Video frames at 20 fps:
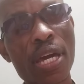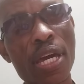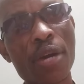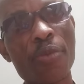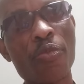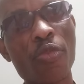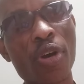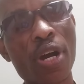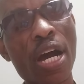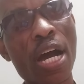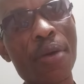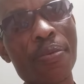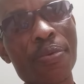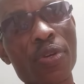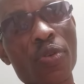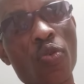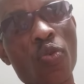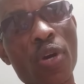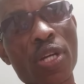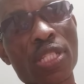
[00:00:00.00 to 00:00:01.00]

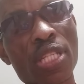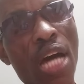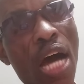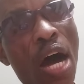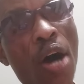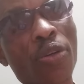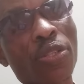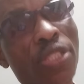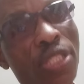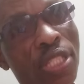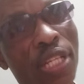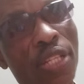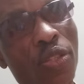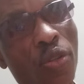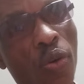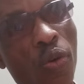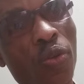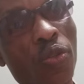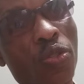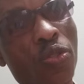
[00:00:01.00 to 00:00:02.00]
Mugabe, who was ousted
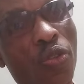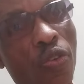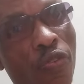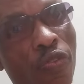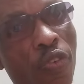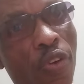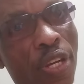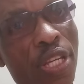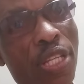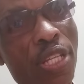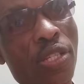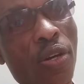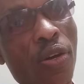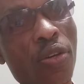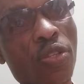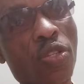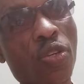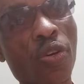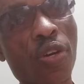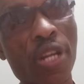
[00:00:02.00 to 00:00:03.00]
also for his
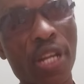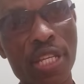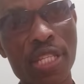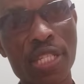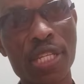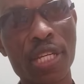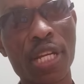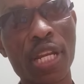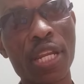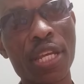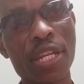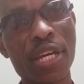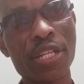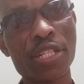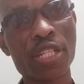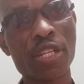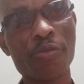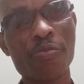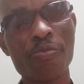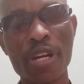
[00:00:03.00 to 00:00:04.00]
autocratic
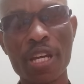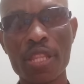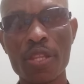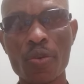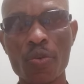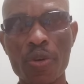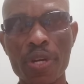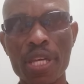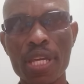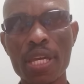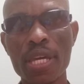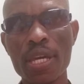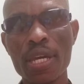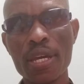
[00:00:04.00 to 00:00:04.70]
leadership, by the way.